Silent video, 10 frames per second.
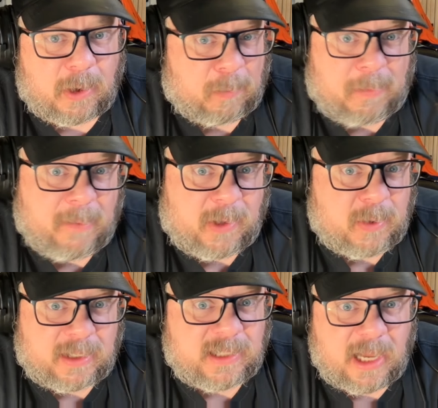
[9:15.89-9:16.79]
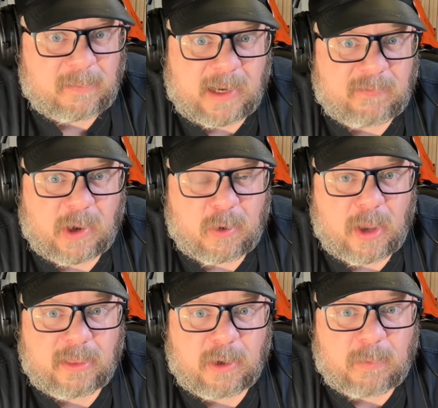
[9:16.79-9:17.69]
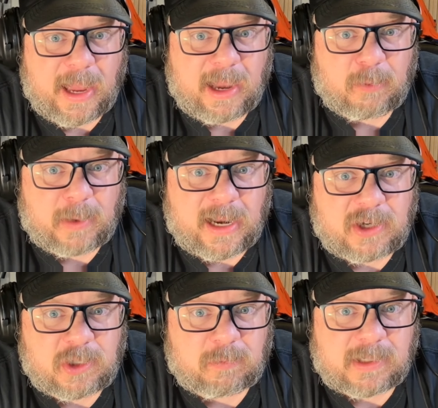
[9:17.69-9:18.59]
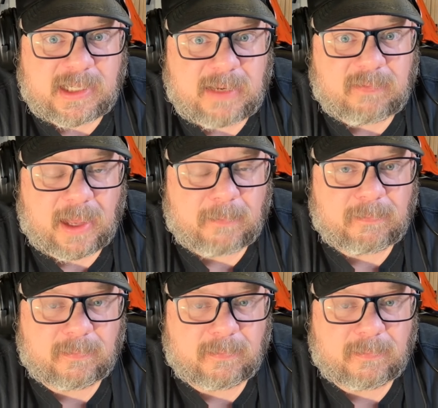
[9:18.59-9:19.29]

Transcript: maybe you can tell me if they're on their way or when I should receive them.